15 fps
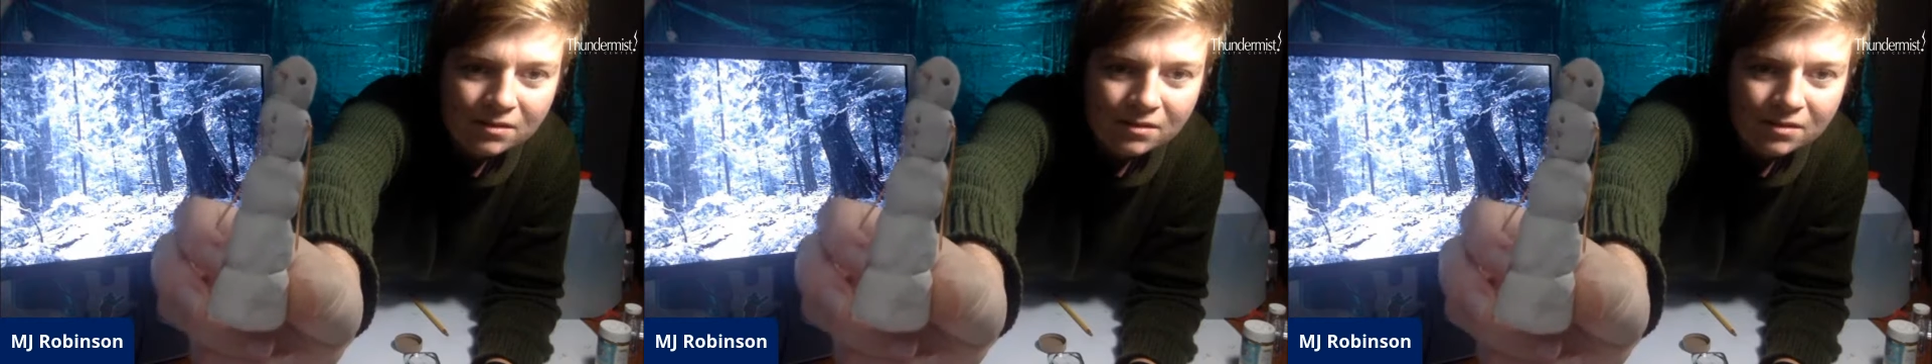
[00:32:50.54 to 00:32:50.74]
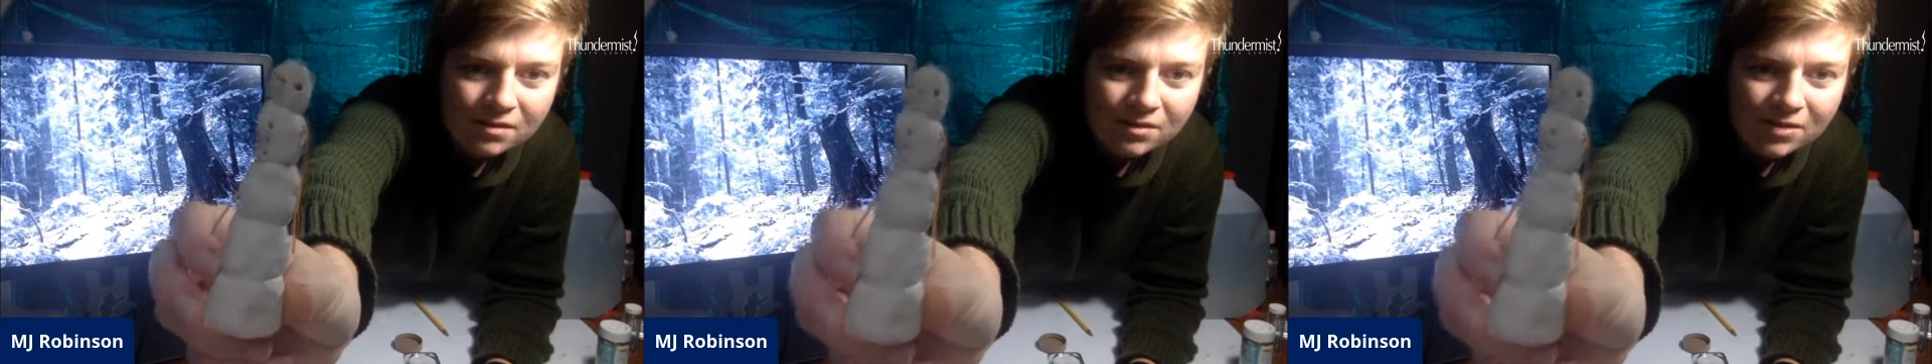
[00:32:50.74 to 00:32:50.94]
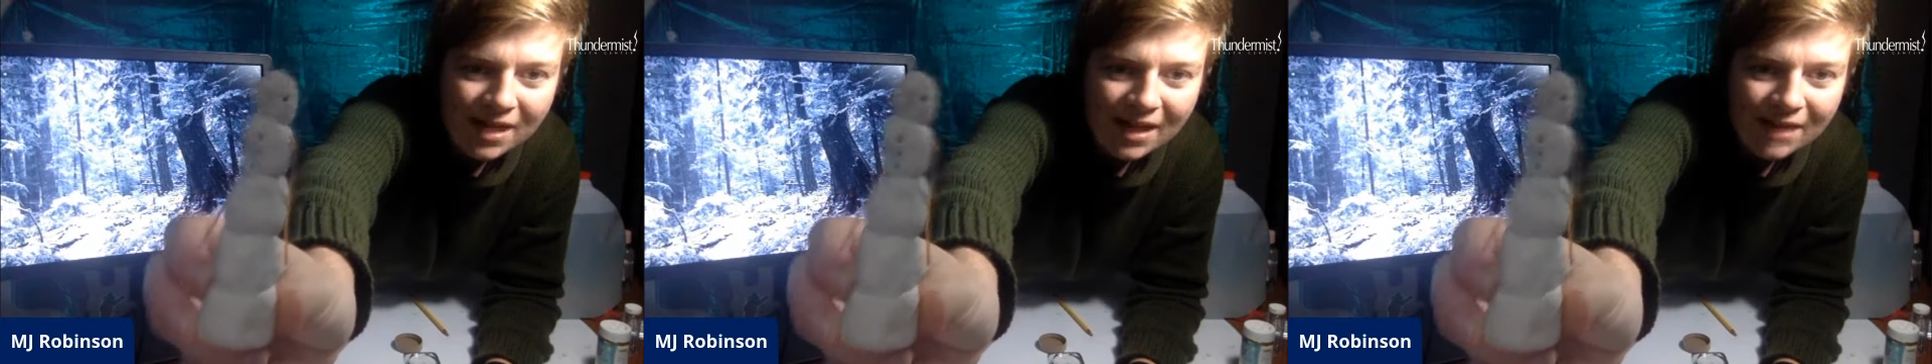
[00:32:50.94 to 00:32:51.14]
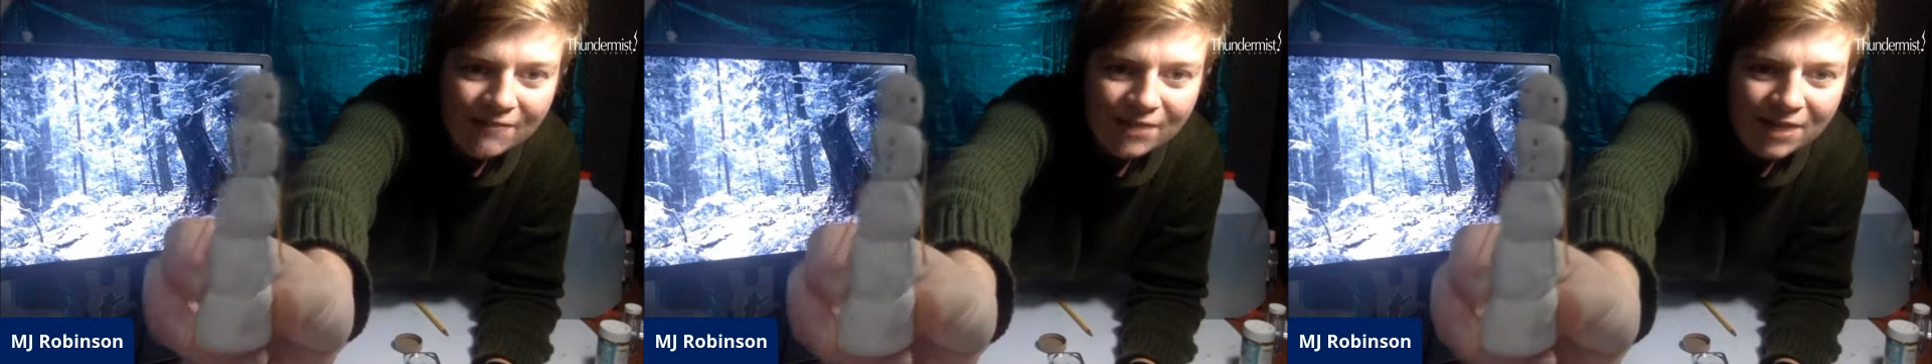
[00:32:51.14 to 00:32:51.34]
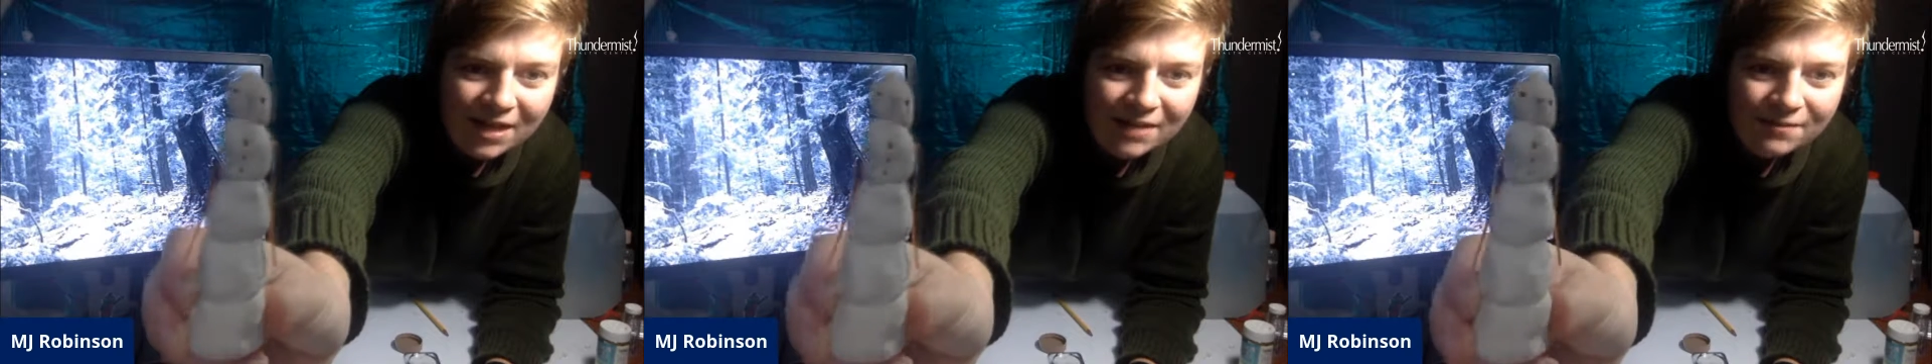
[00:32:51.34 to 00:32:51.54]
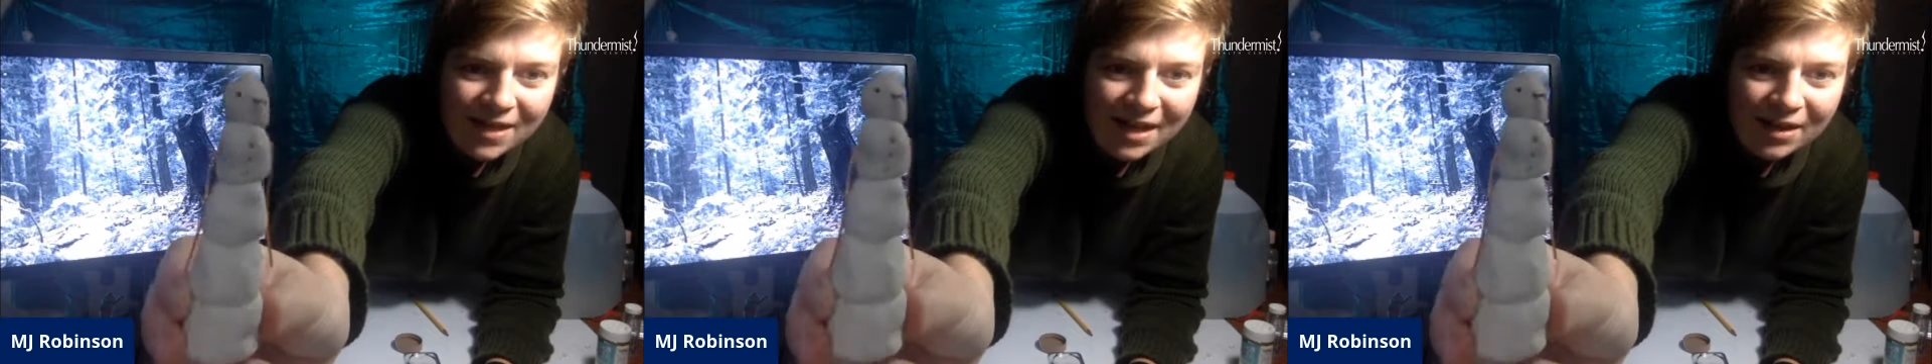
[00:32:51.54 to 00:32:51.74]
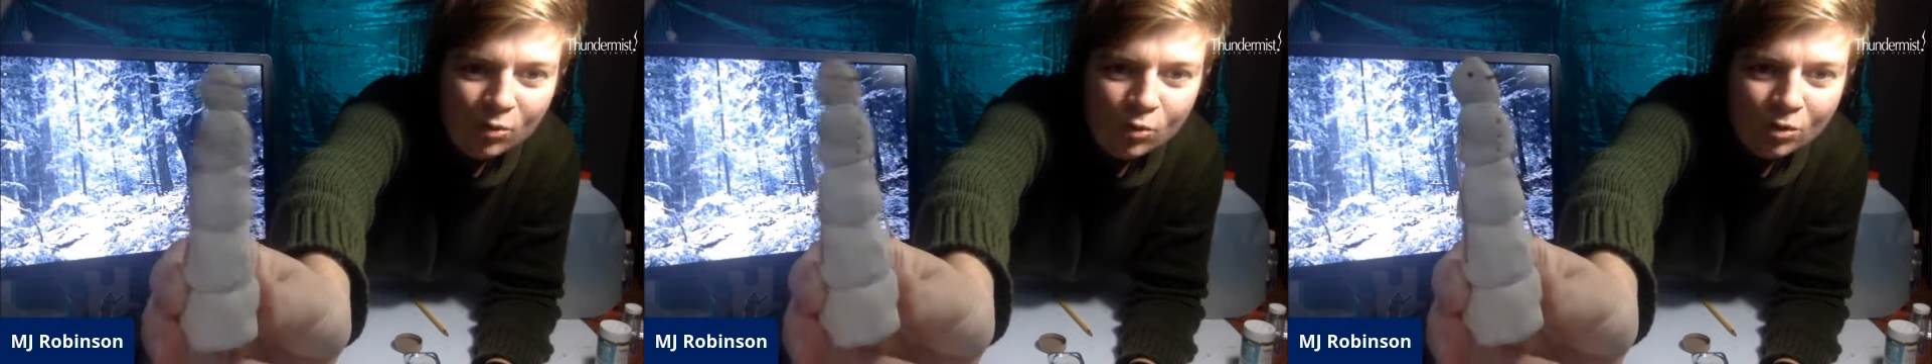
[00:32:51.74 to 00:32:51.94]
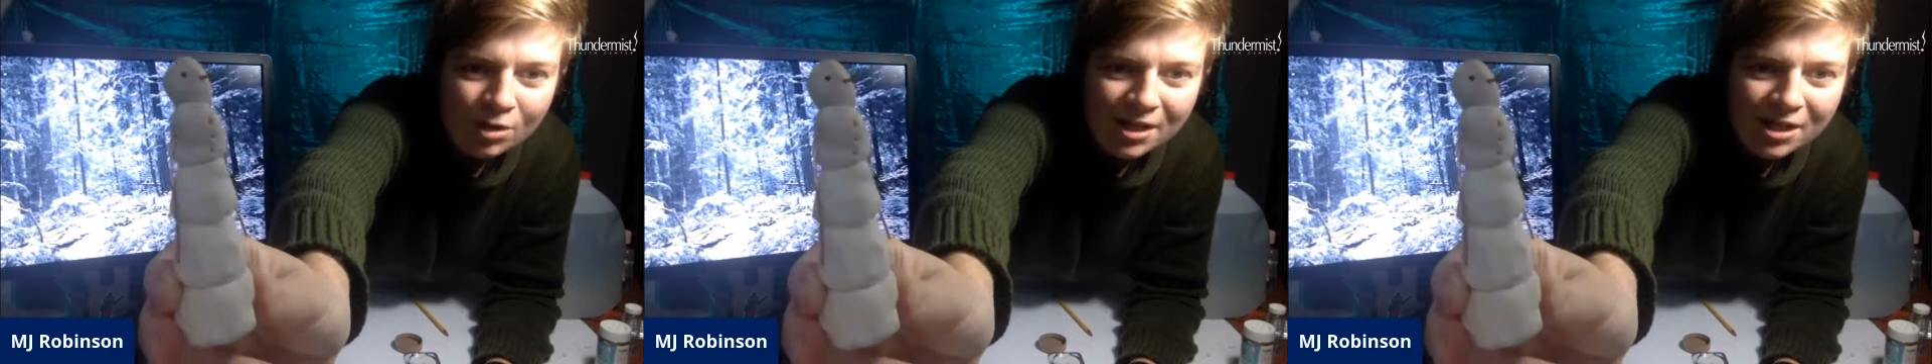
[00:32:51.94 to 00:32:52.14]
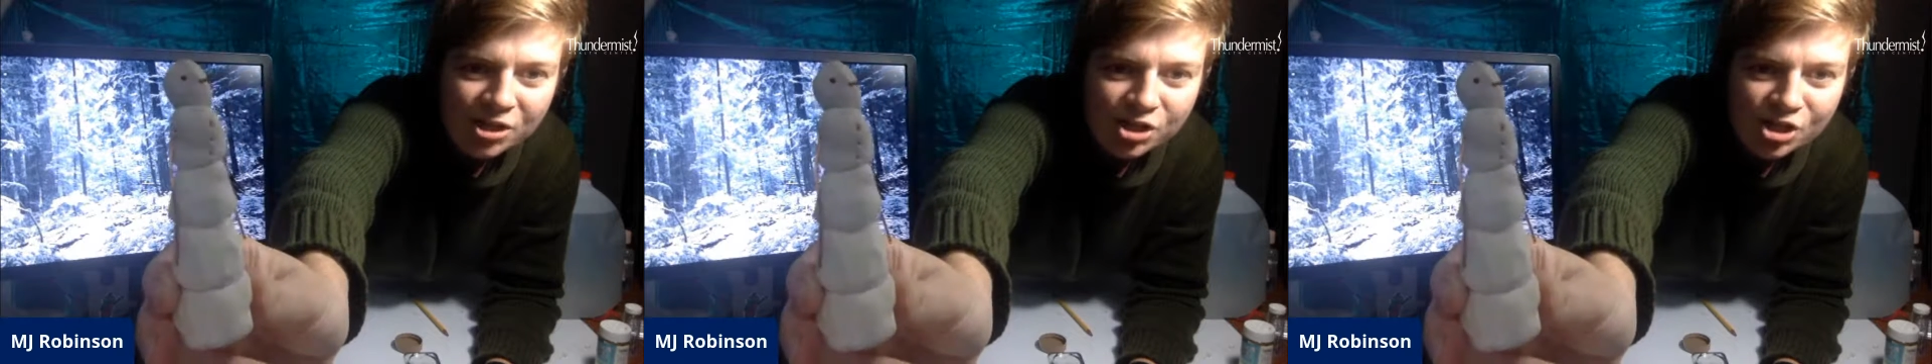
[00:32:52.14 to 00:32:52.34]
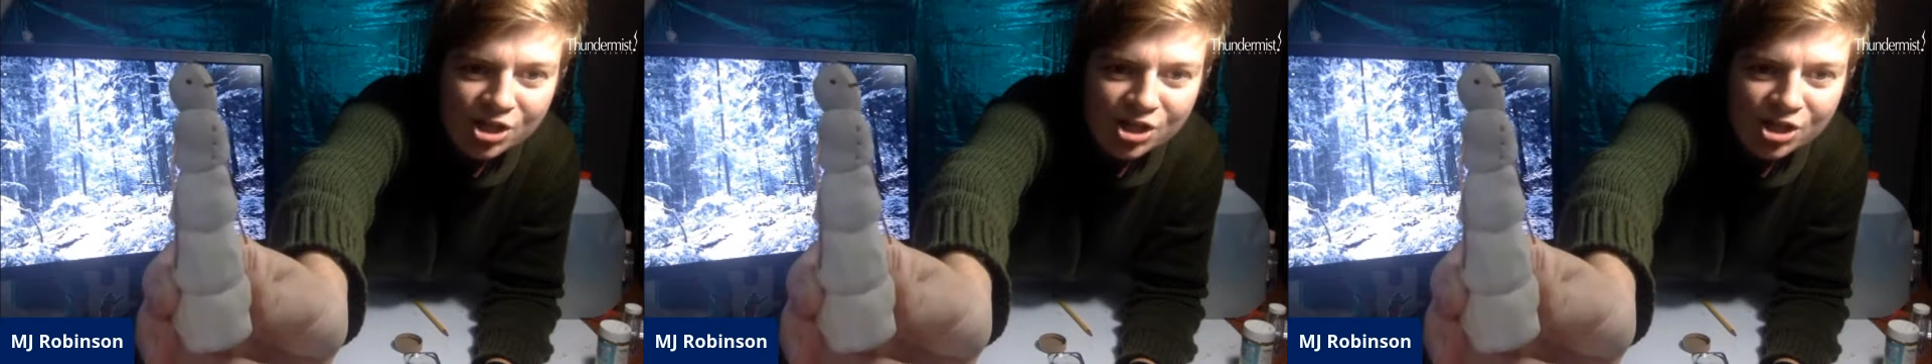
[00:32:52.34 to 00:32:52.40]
So they have kind of that orange